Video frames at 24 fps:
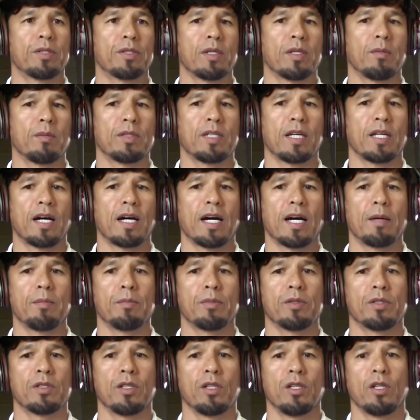
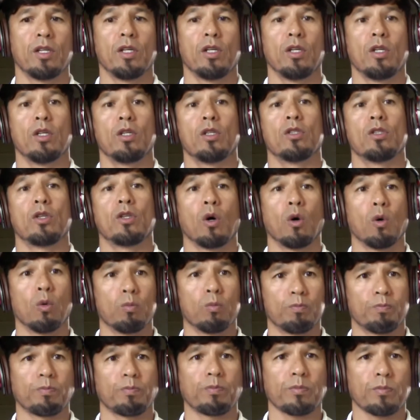sometimes. So
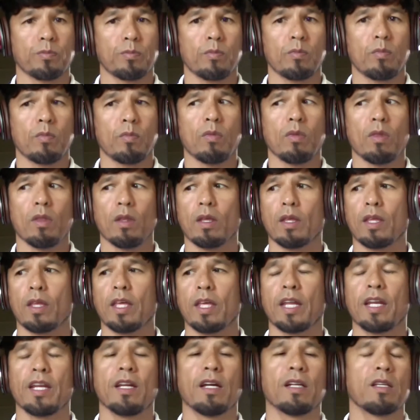
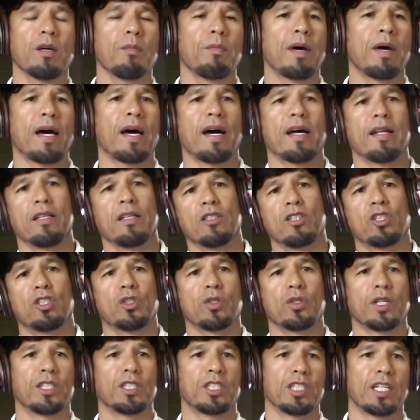getting on the mat and
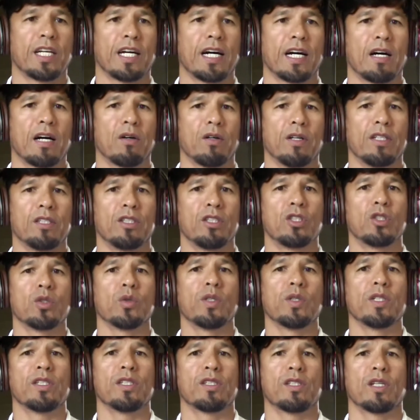stretching out and
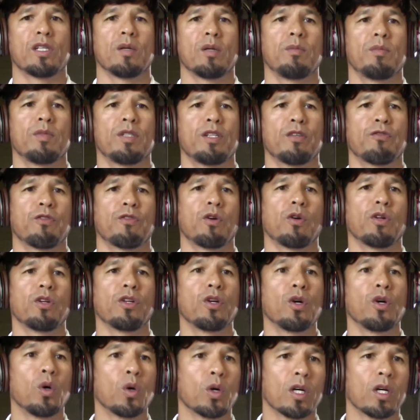doing some different
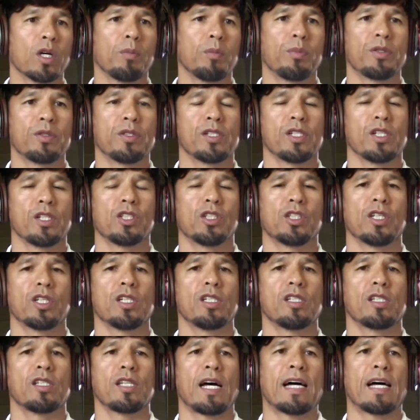yoga
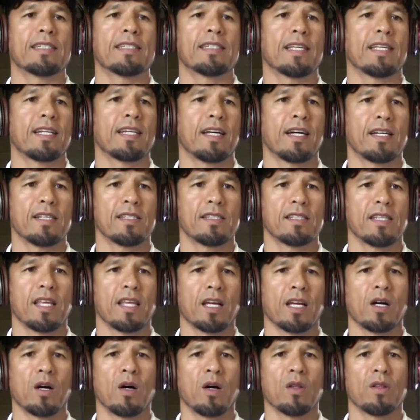positions, asanas, they
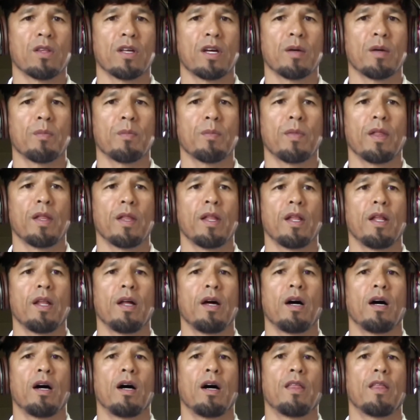call them,
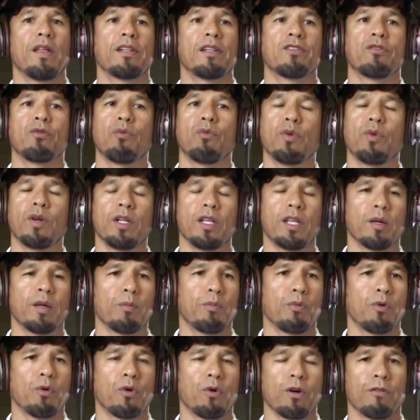uh, that's really
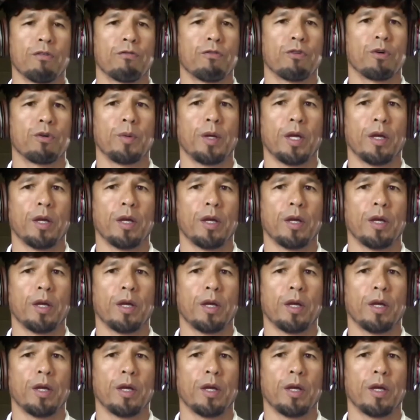important for me.